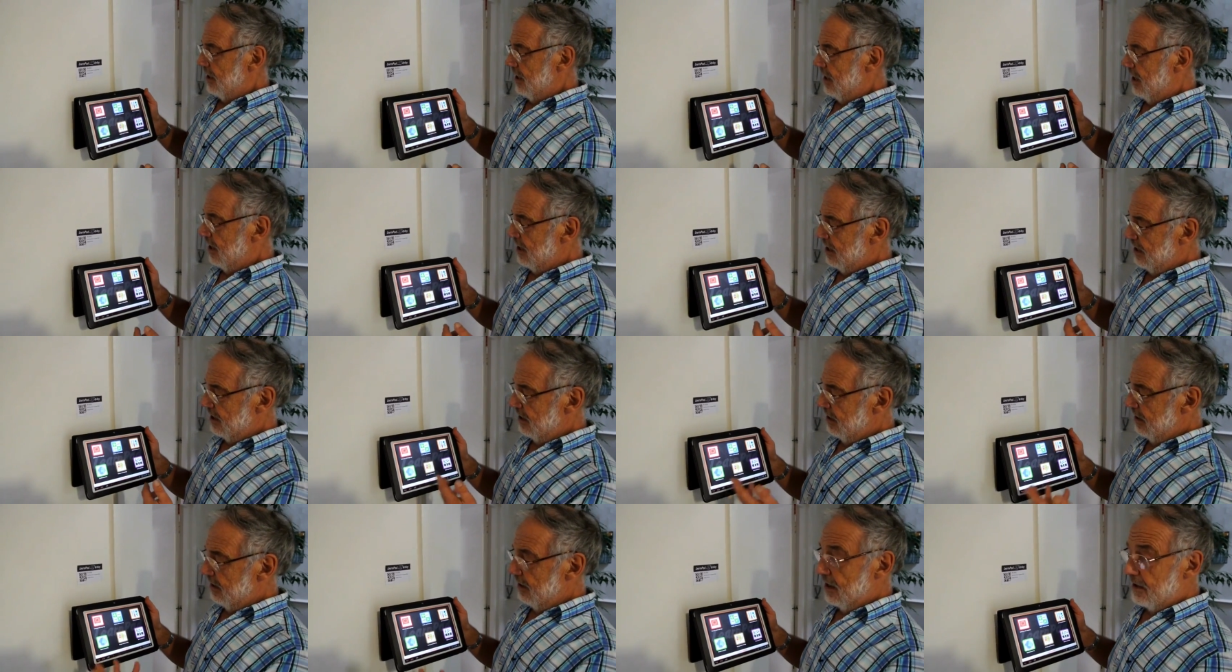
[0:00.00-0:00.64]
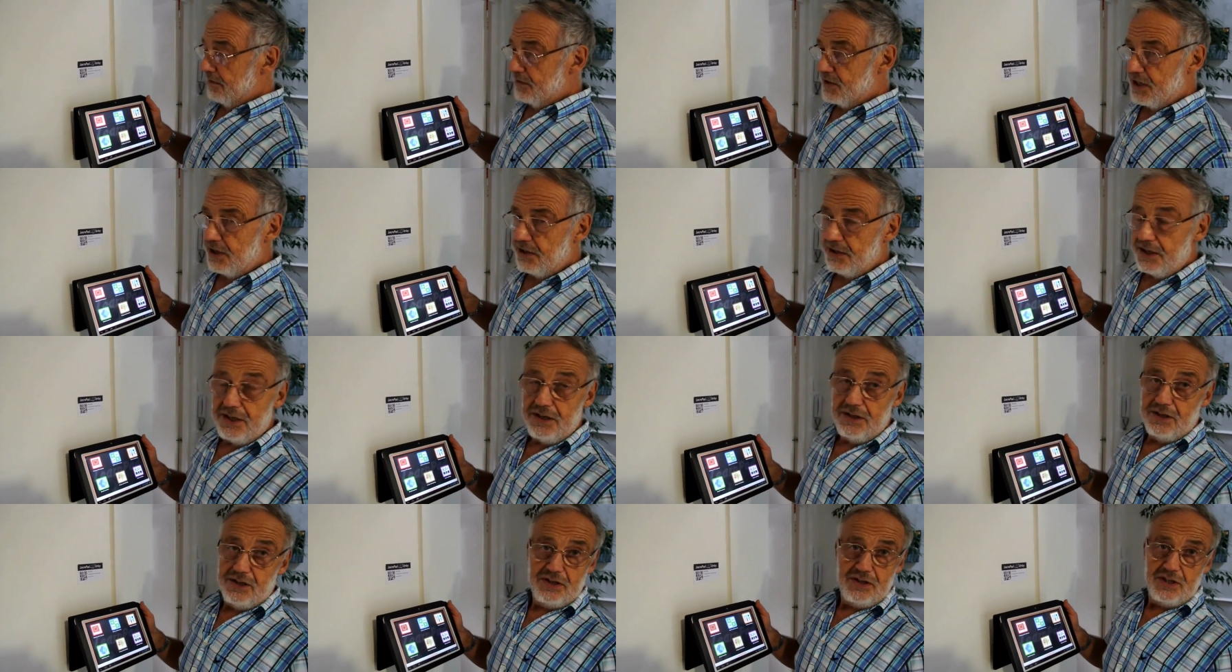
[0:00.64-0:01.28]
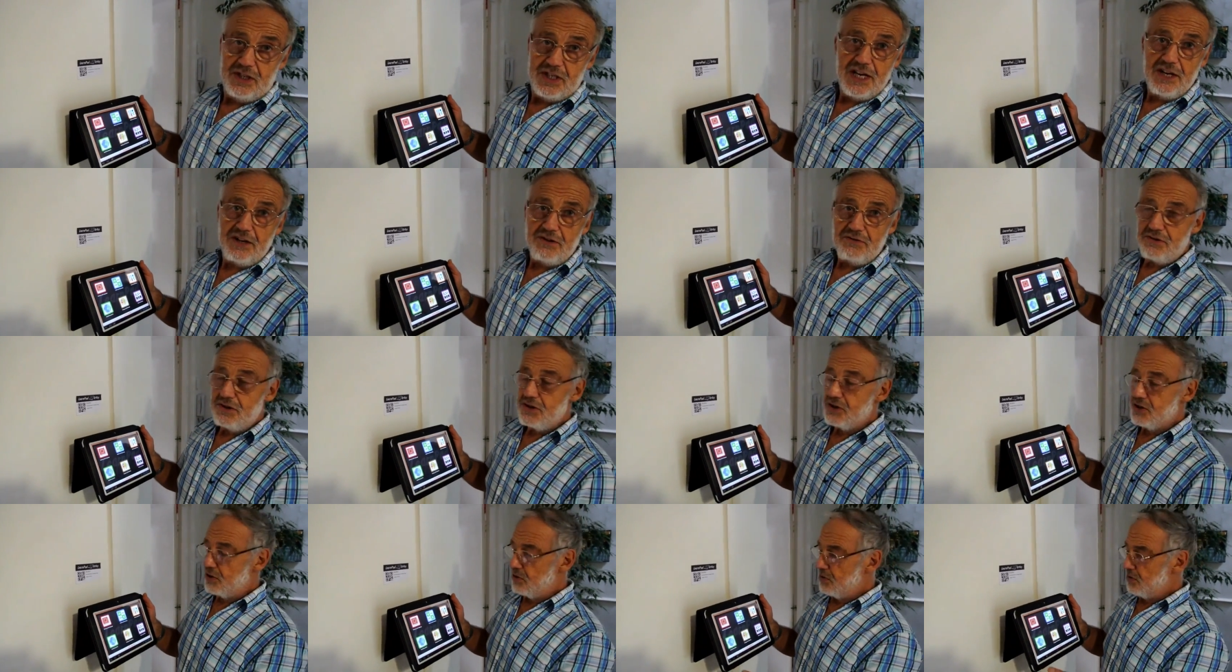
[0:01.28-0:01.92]
uh, I'm studying in a
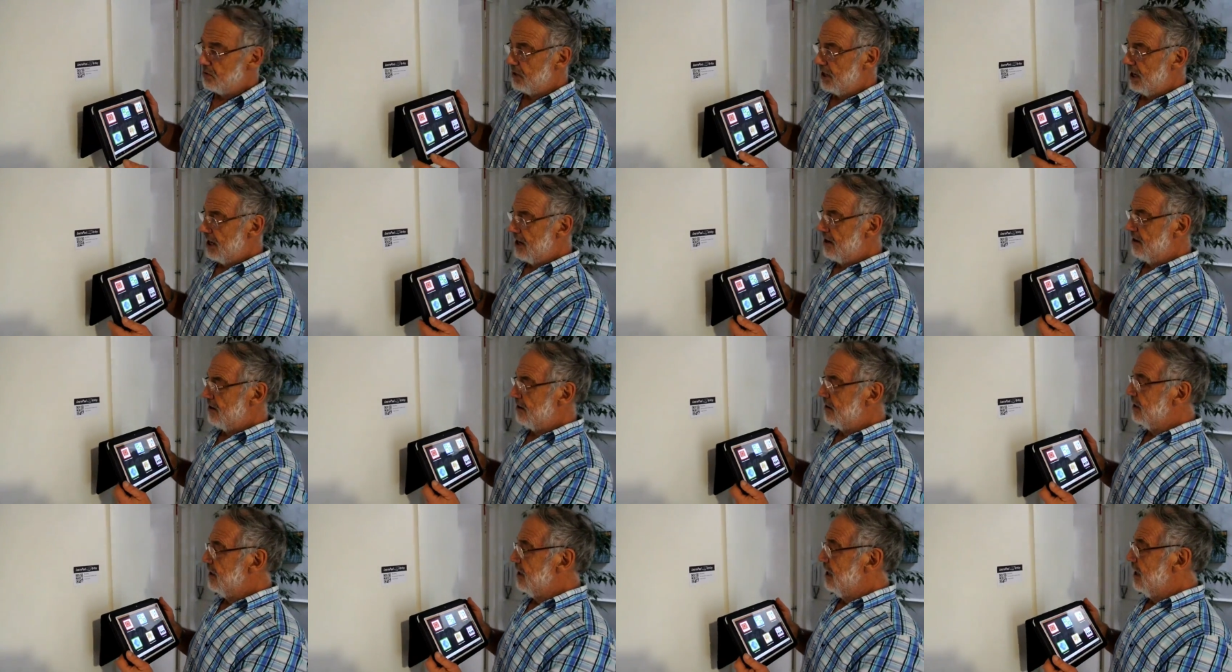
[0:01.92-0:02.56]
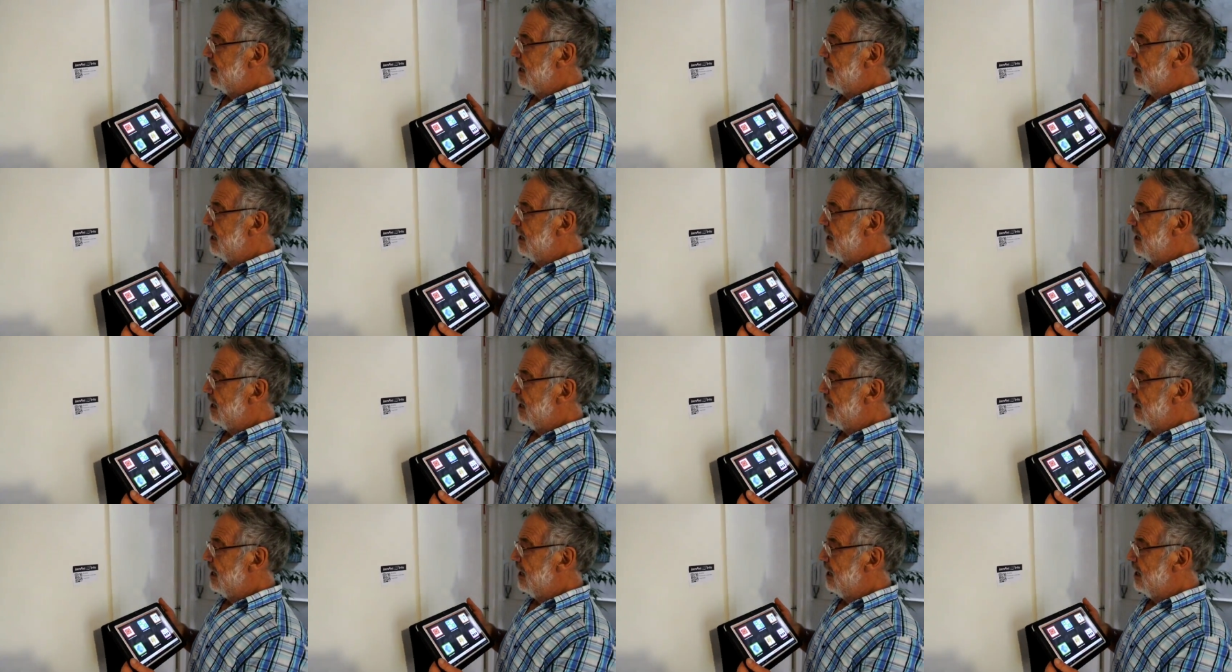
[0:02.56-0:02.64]
secondary school now,